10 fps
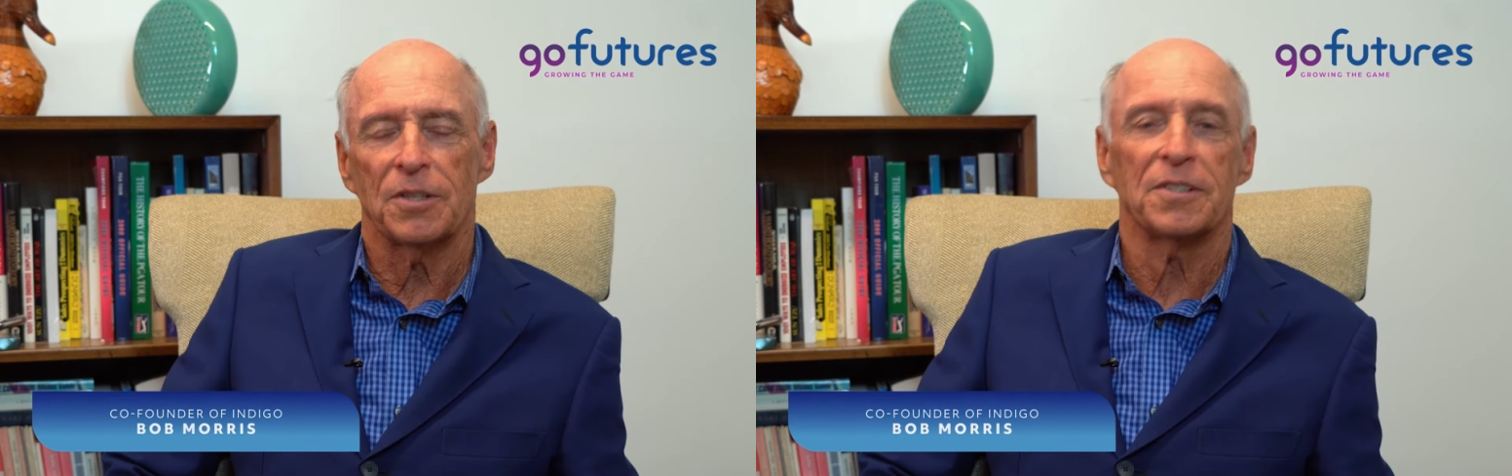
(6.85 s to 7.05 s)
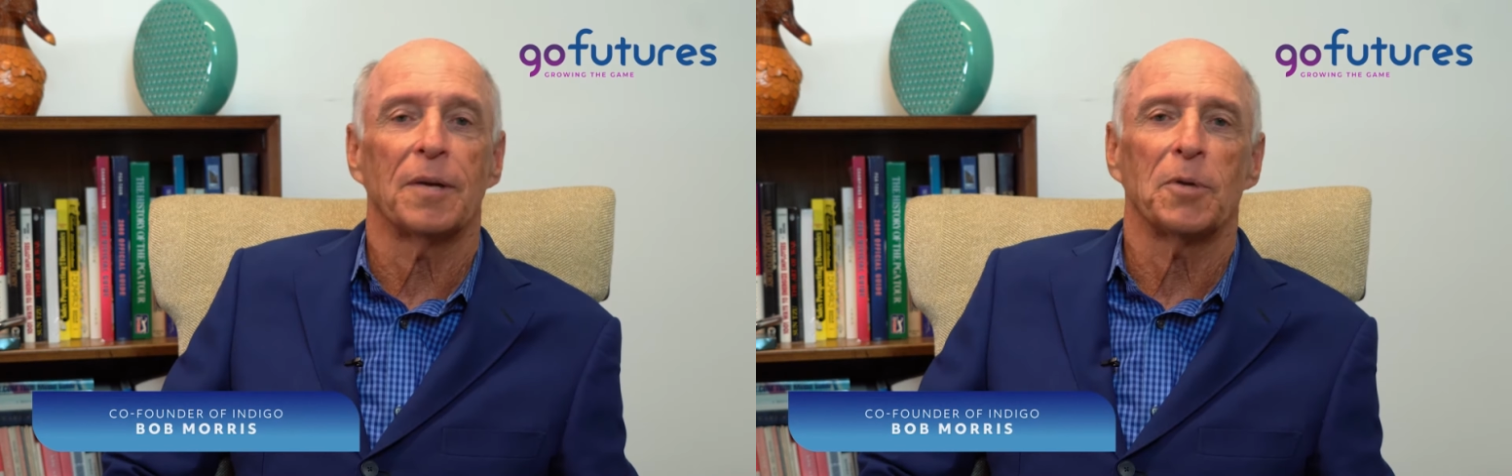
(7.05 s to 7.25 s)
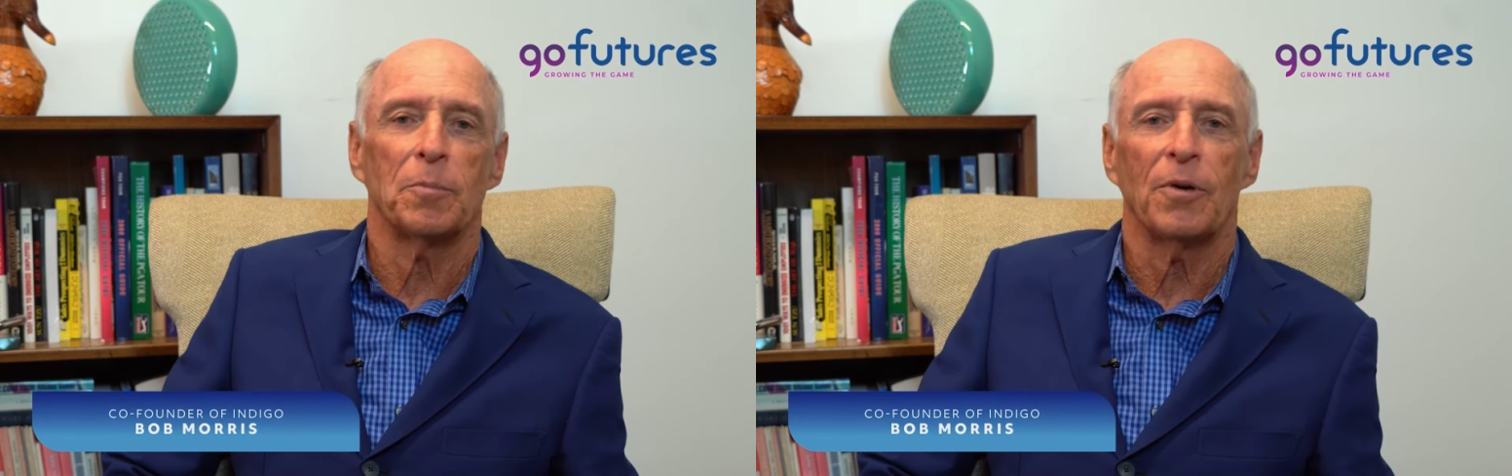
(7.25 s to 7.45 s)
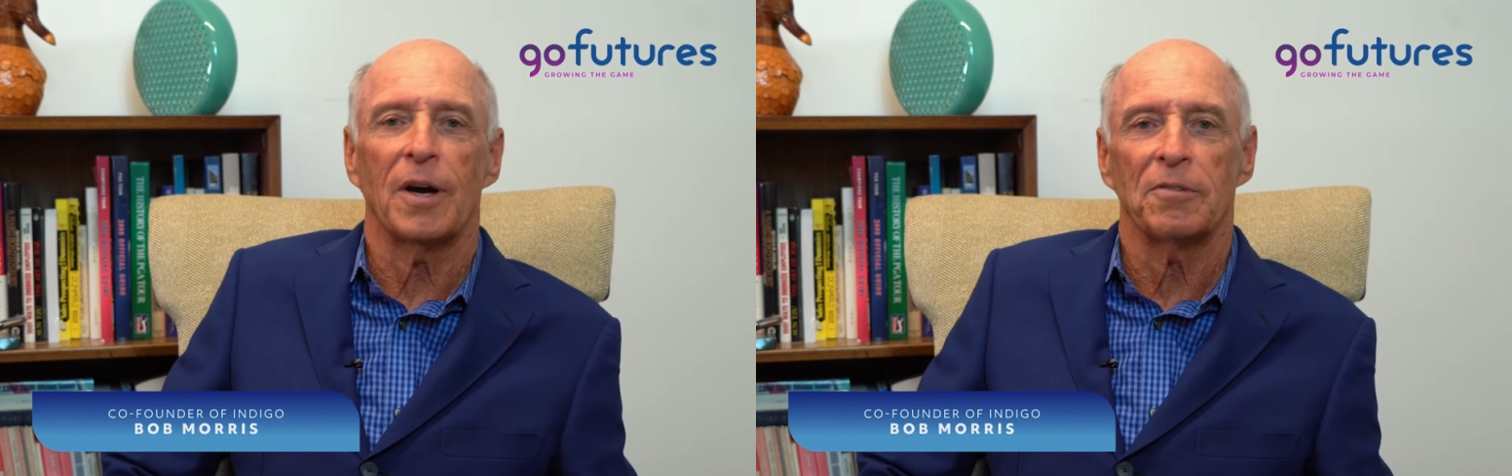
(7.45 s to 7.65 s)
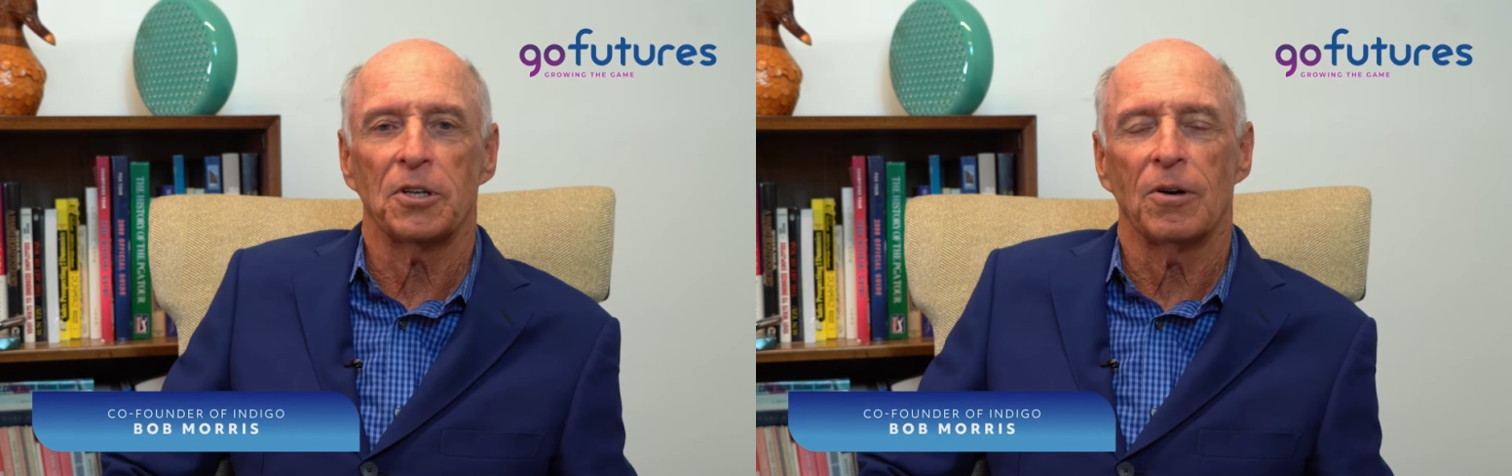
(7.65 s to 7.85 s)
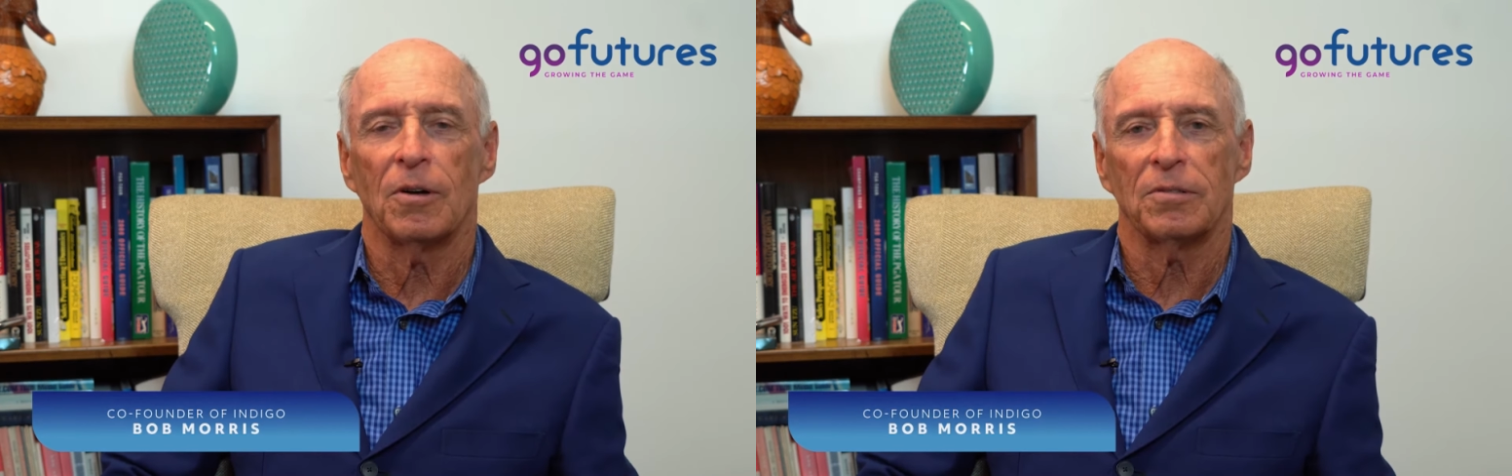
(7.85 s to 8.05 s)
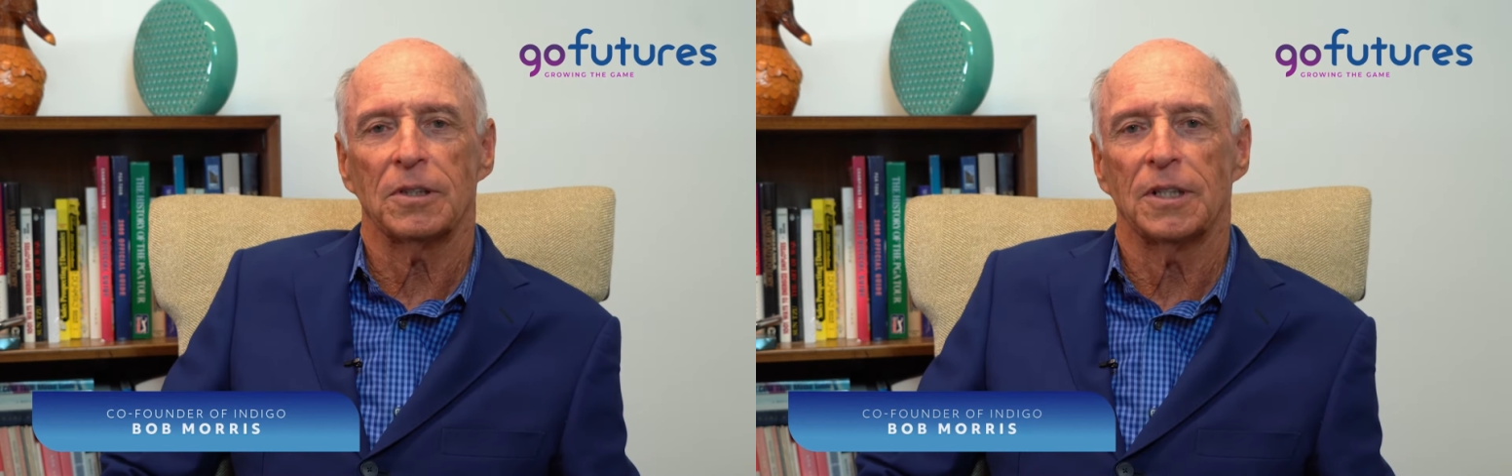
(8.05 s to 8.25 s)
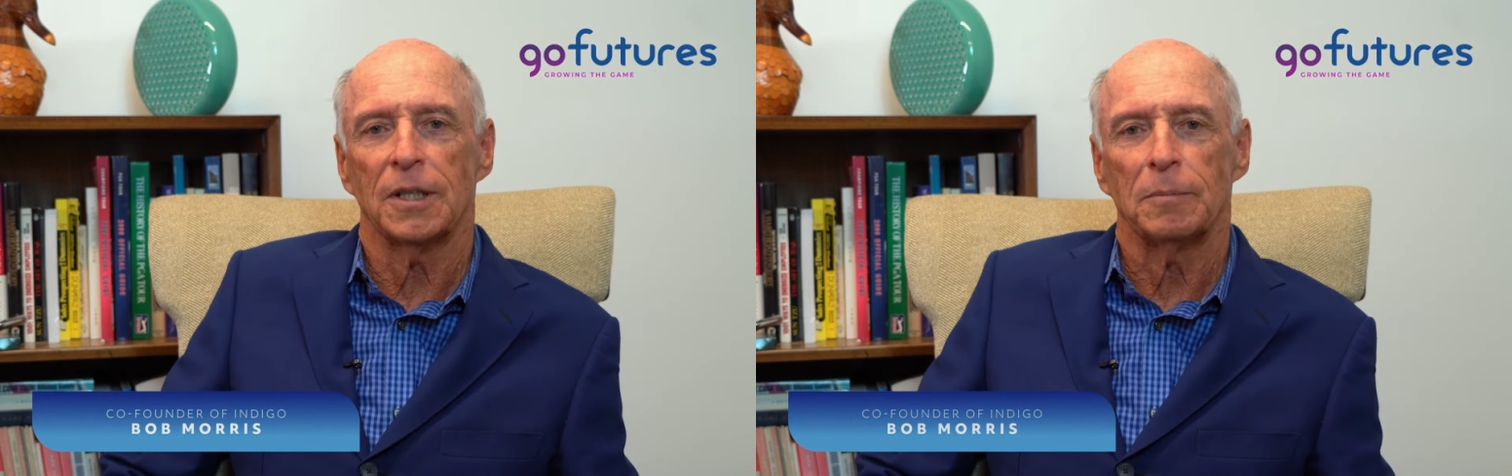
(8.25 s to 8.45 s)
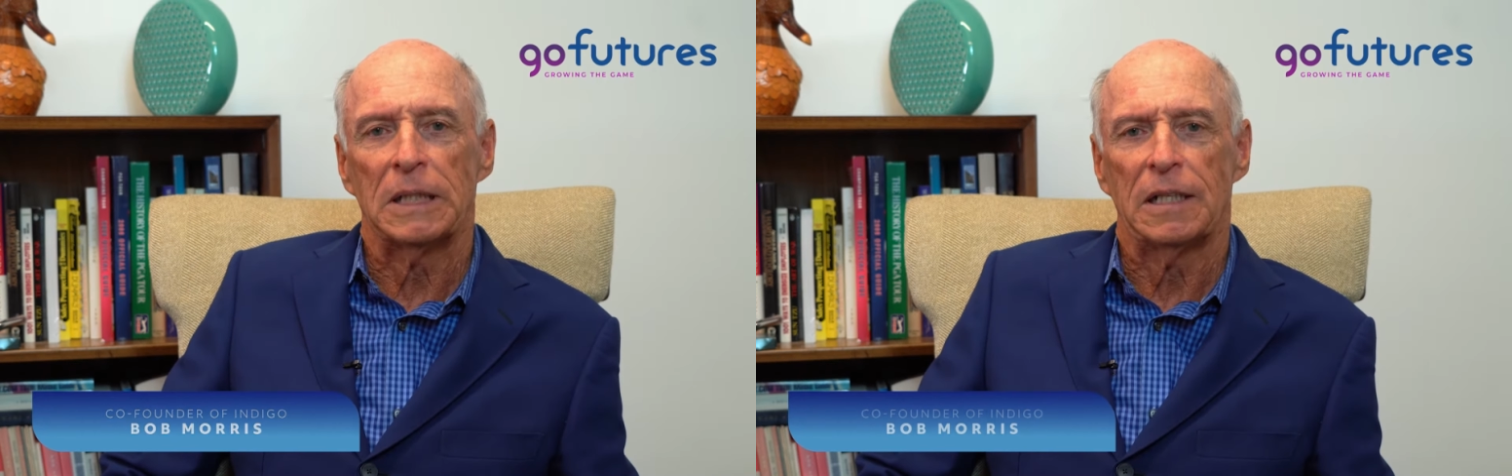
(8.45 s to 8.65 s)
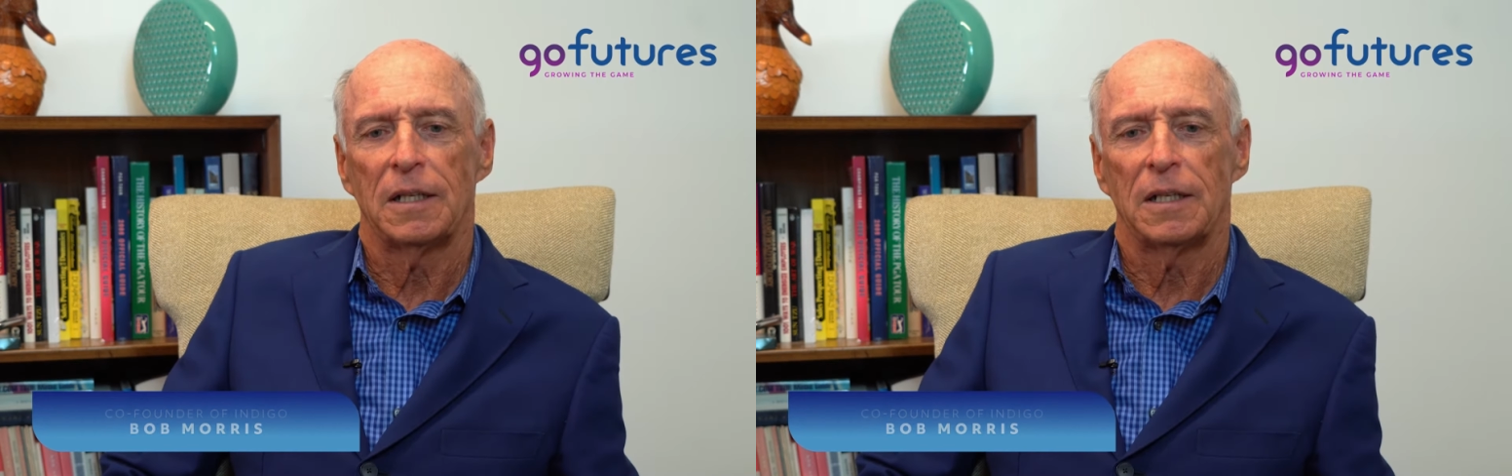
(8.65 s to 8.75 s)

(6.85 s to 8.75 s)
semi-private golf club,